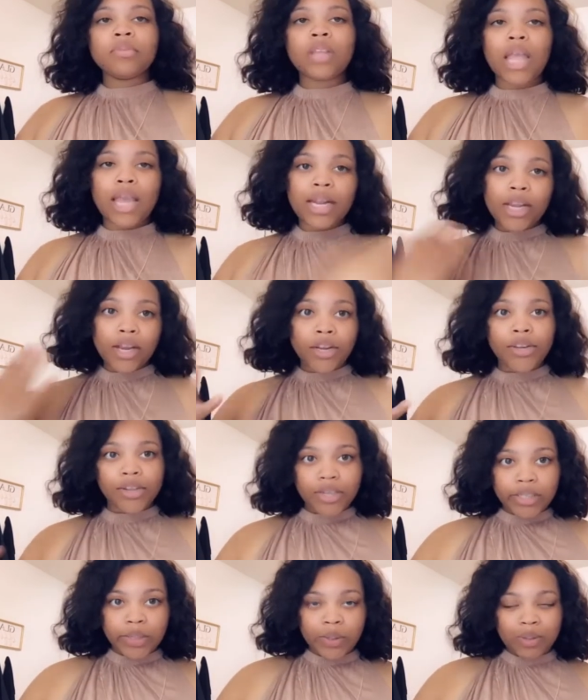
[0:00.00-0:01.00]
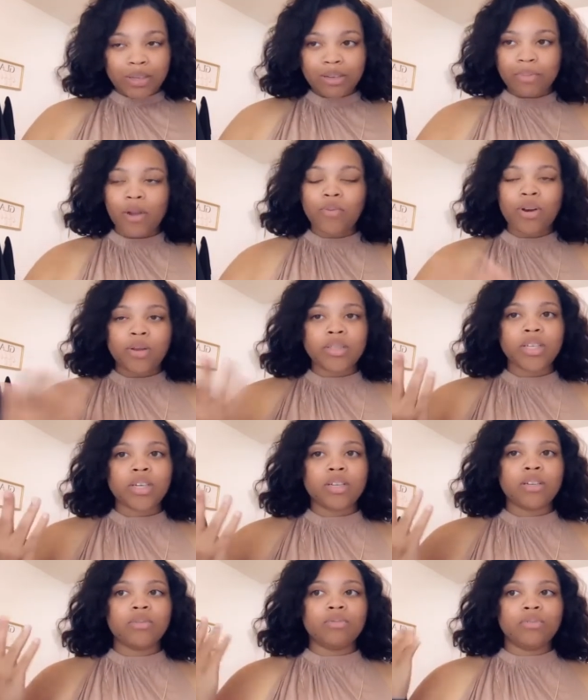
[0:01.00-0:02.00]
And here you're gonna see what I'm talking about
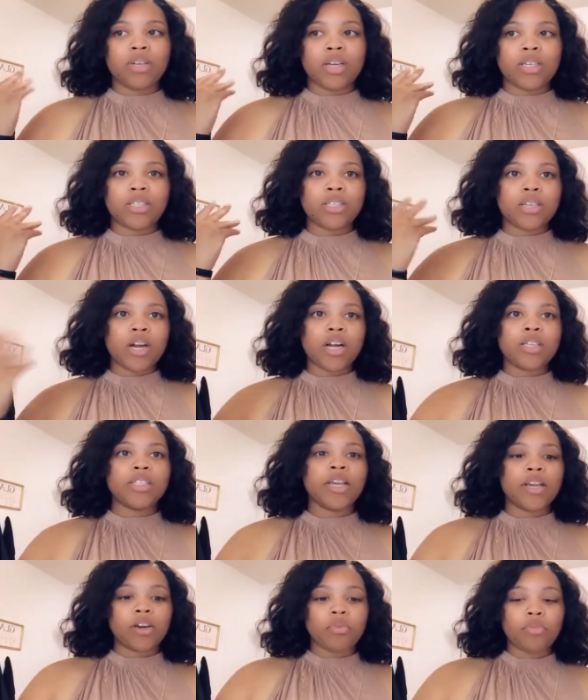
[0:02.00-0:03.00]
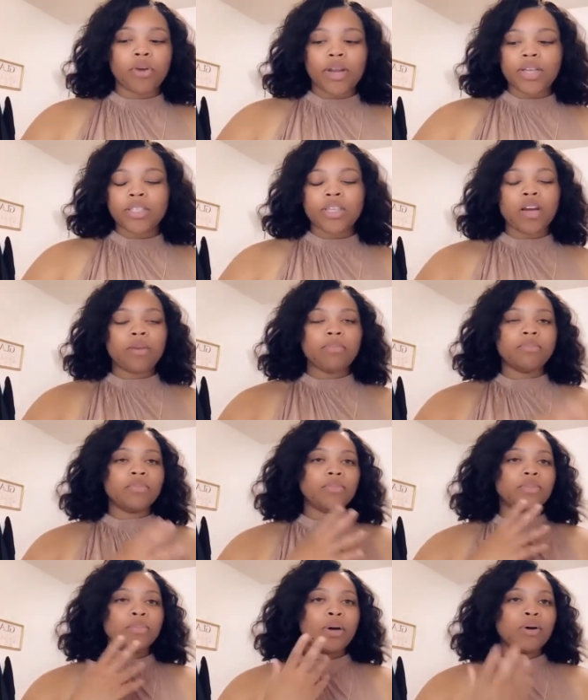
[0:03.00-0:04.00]
when I start taking a break, stop
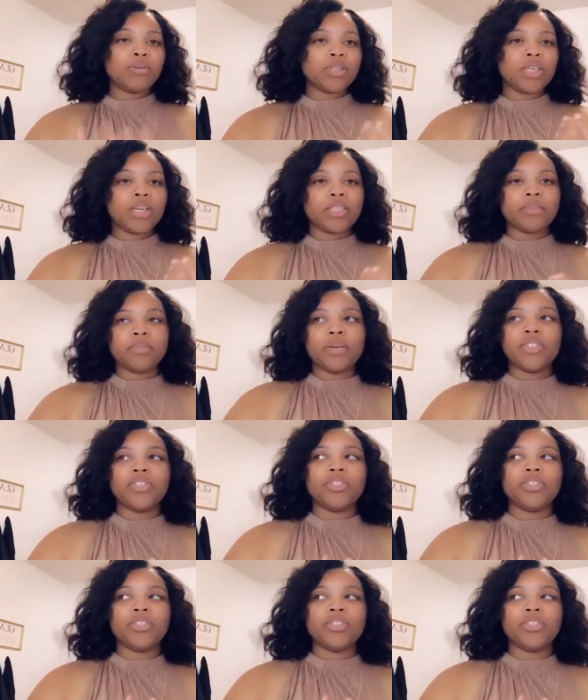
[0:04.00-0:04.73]
posting as much